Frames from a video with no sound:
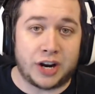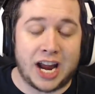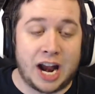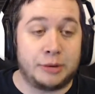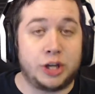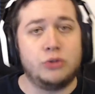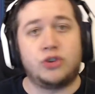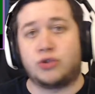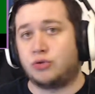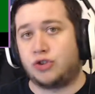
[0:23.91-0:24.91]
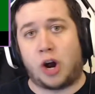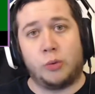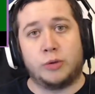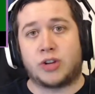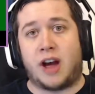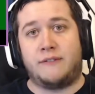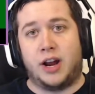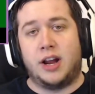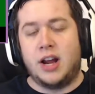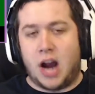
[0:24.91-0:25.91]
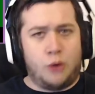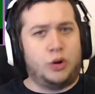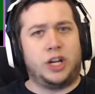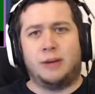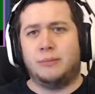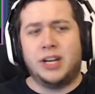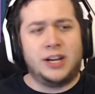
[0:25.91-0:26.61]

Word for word: and I'm a huge Sean William Scott fan. I really am.